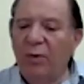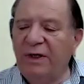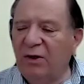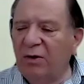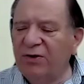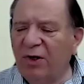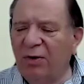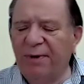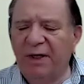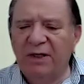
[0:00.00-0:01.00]
did also, I
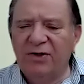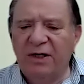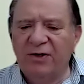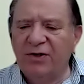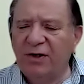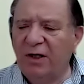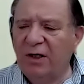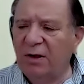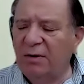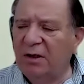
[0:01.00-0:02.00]
mean, is
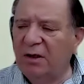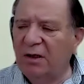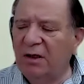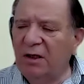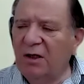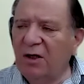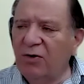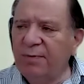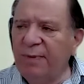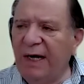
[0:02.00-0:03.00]
it
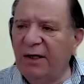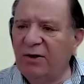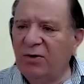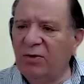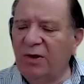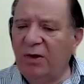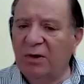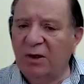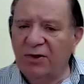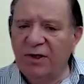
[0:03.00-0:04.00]
goes back to to
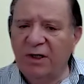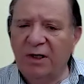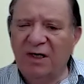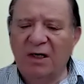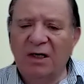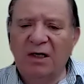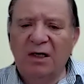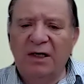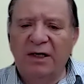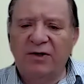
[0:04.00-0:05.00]
listening.
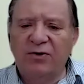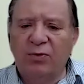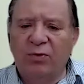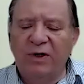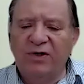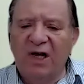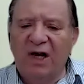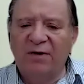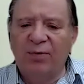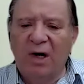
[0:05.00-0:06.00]
Is we solved
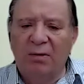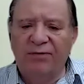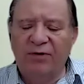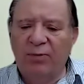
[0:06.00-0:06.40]
the problem for the